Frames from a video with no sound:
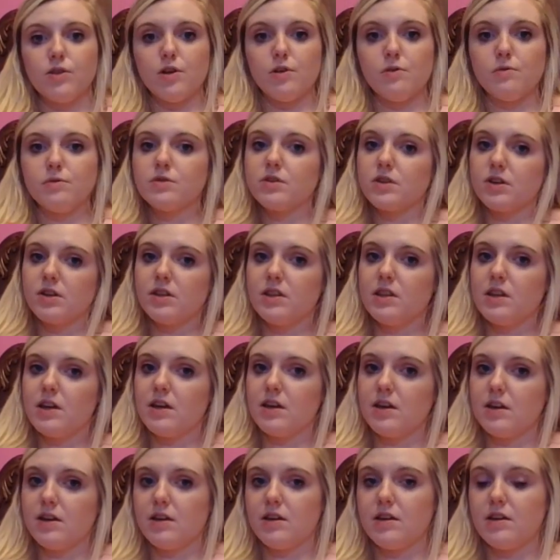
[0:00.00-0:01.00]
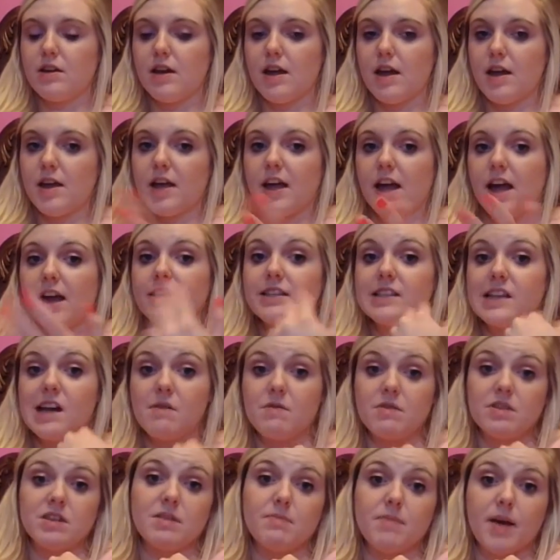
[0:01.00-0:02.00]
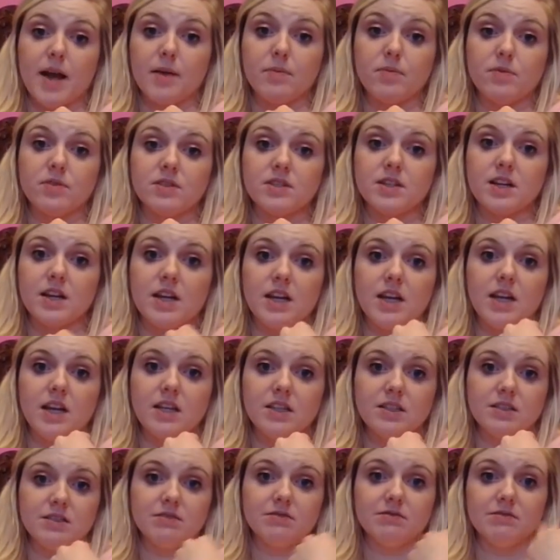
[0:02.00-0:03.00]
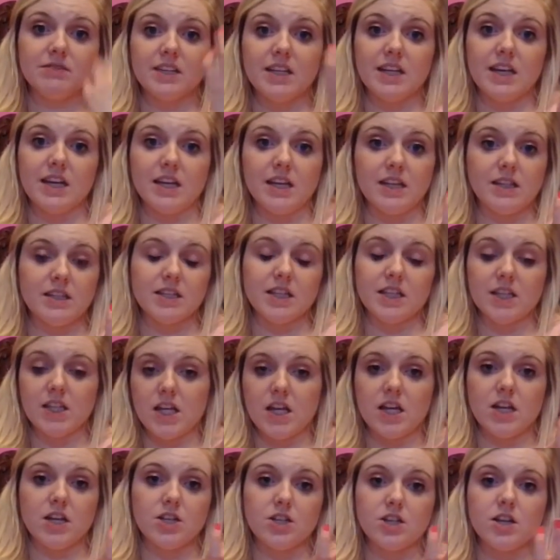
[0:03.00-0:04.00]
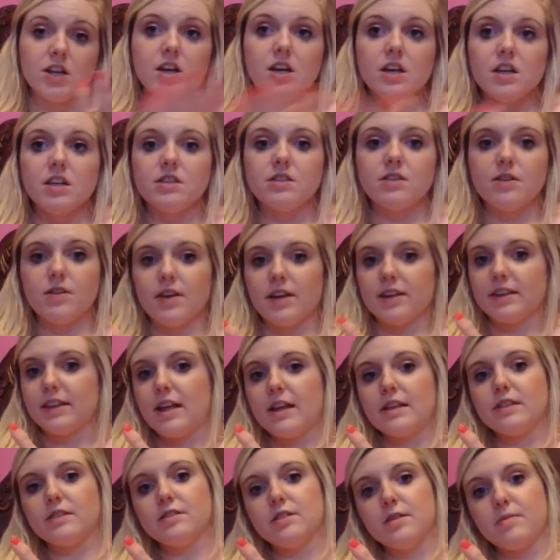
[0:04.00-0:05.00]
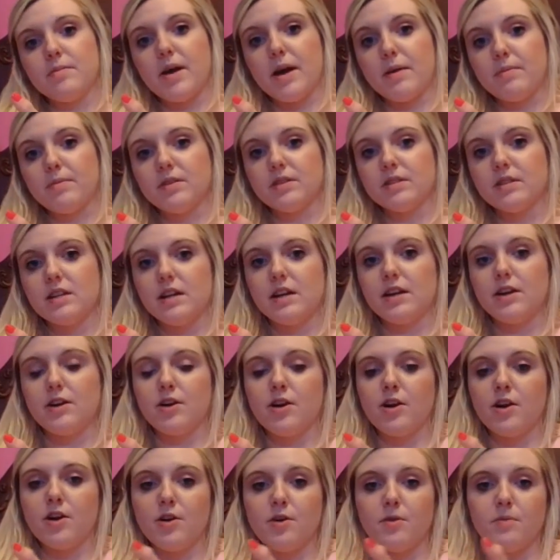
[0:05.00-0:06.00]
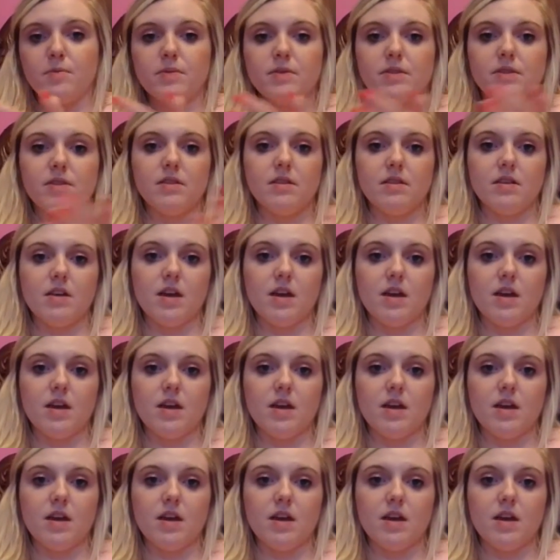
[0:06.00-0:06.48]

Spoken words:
those are I sat with the Bible study kids in lunch, so like that's the Bible study group,